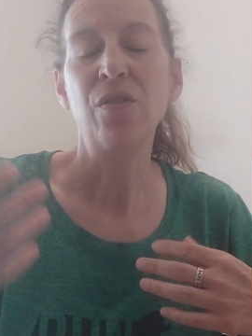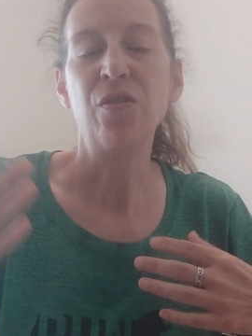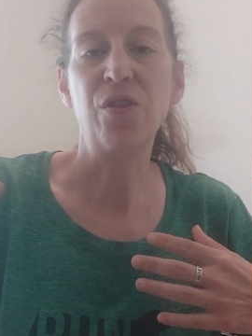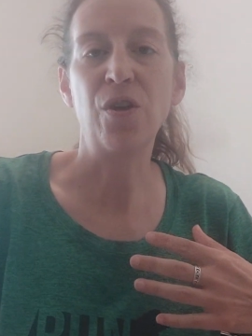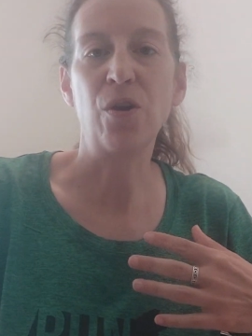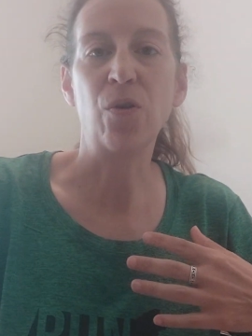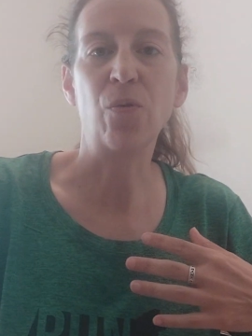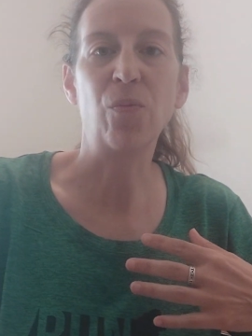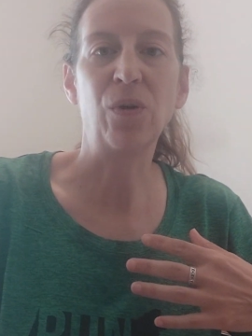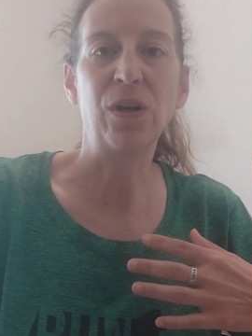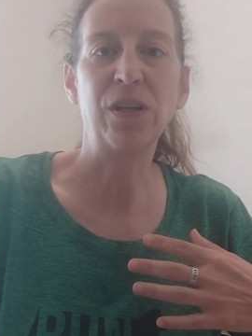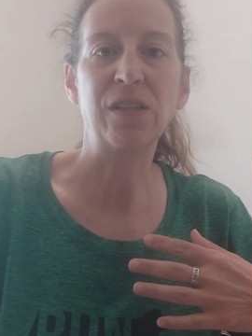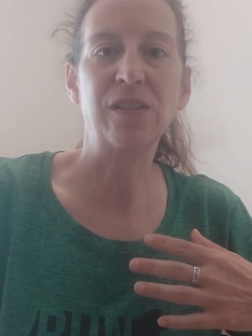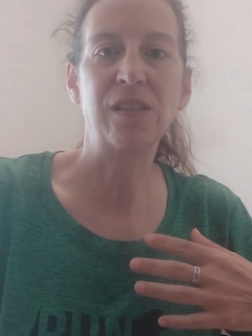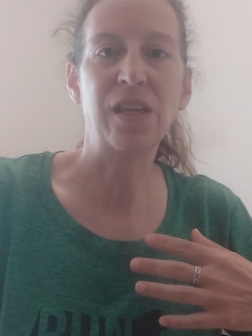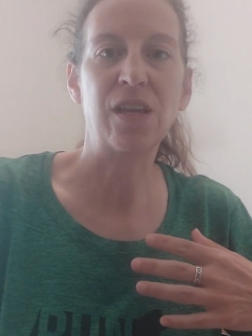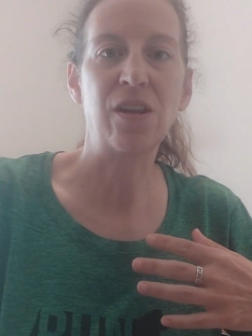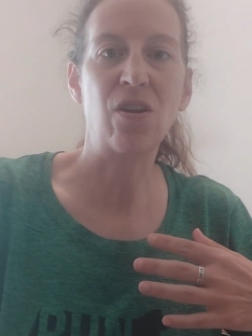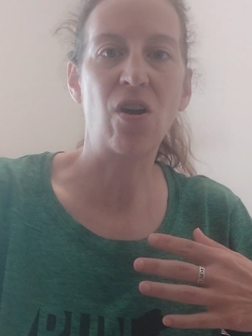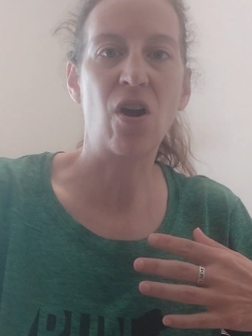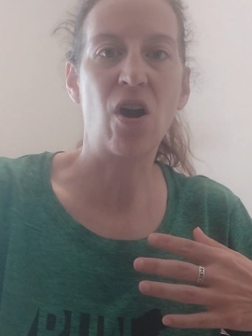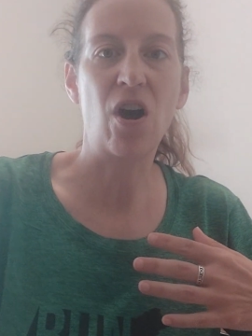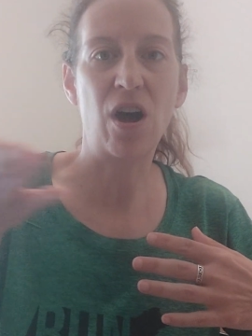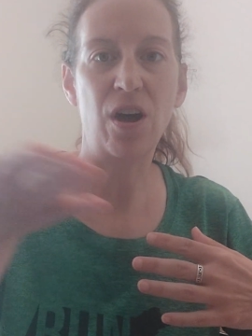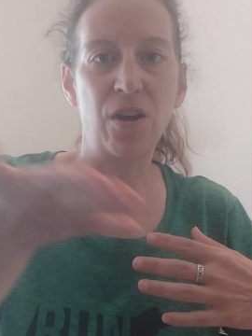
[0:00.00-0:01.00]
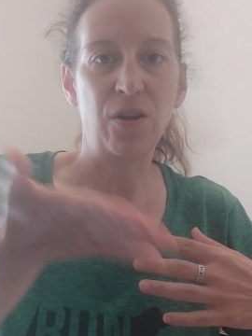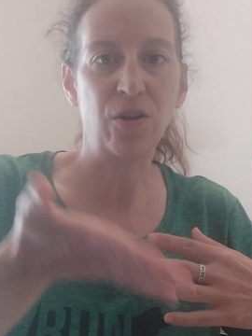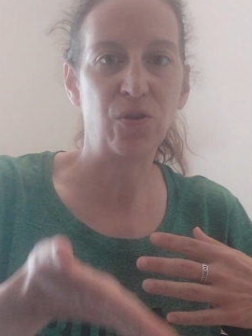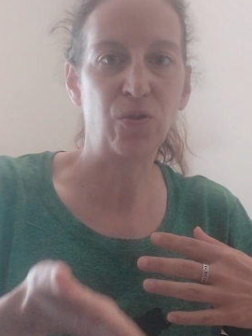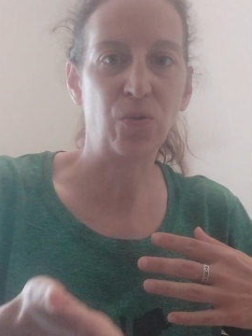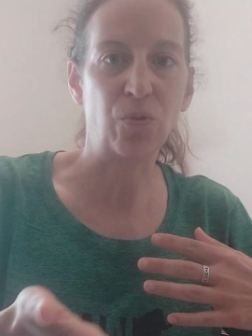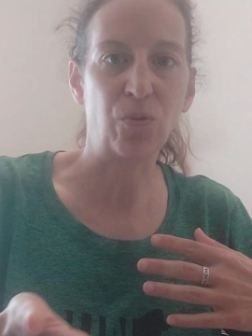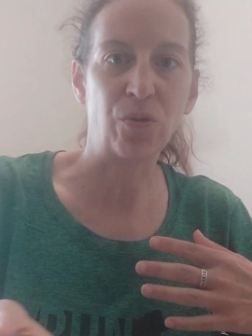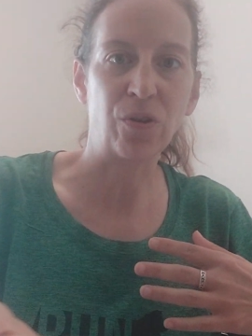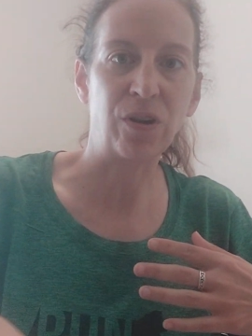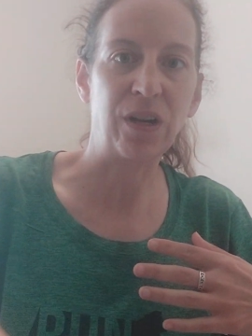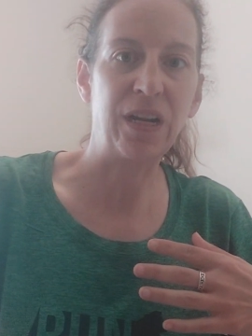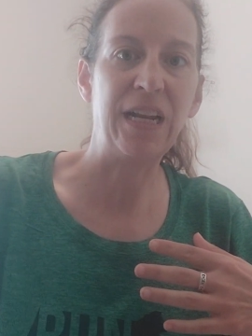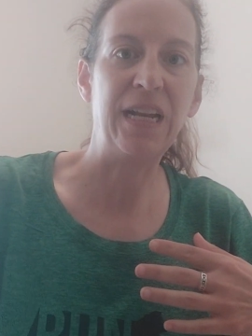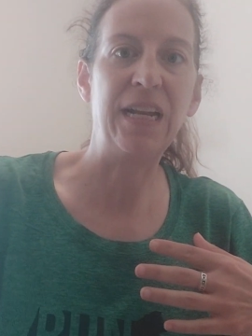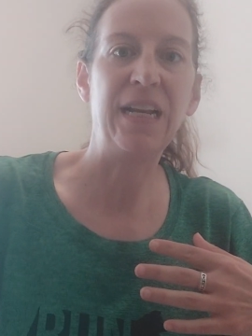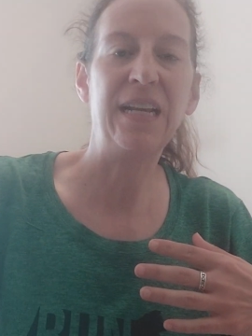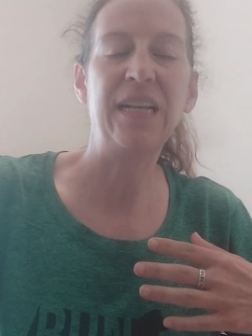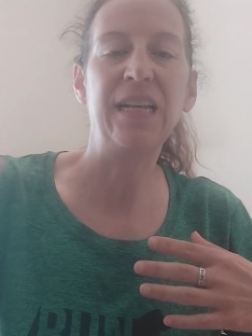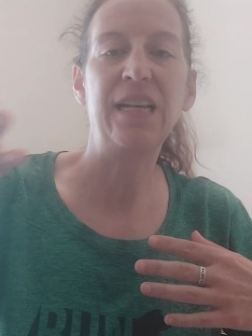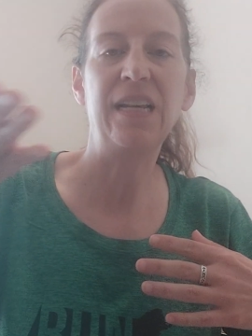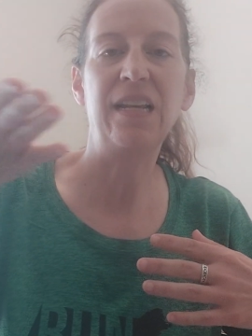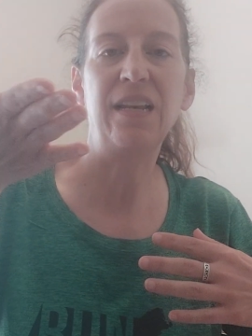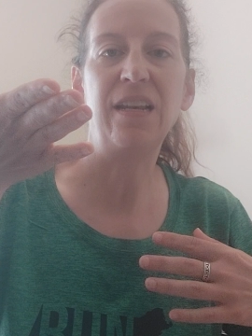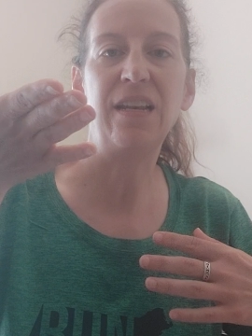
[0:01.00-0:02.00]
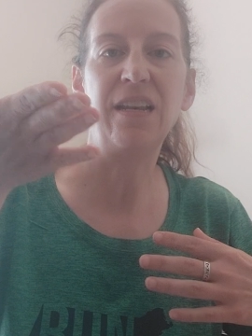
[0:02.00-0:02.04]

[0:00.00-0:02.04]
there was an auditory